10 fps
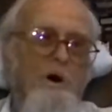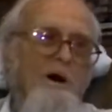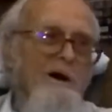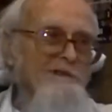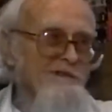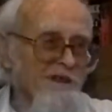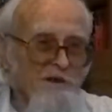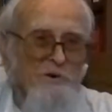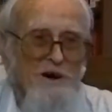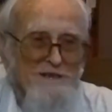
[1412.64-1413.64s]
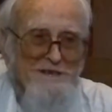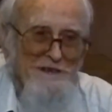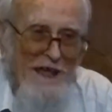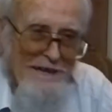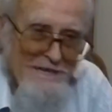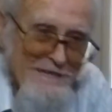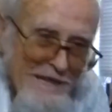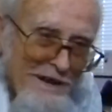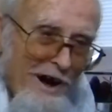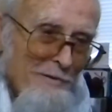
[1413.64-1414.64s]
what's the next thing